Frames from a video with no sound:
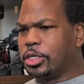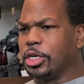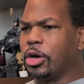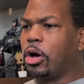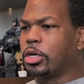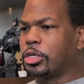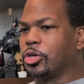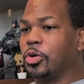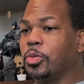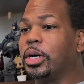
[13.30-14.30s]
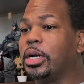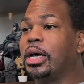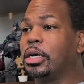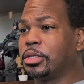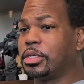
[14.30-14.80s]
see also what
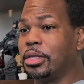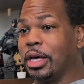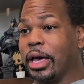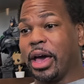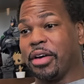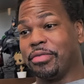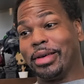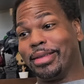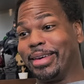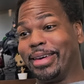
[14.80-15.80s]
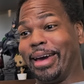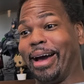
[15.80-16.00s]
else they have in here.